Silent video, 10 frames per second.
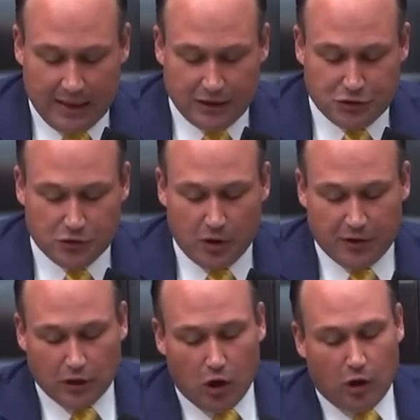As you know,
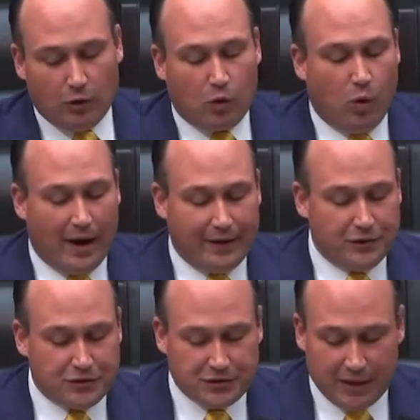the law
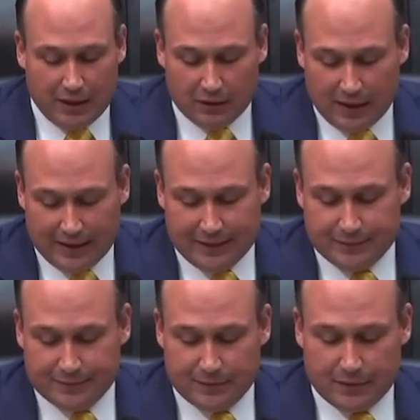requires
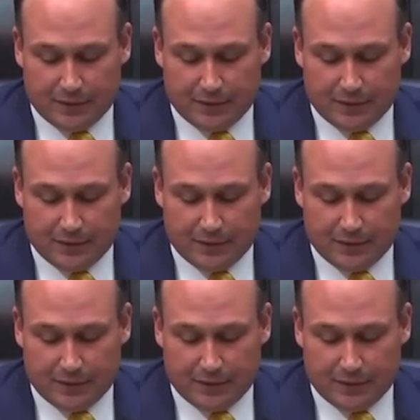airline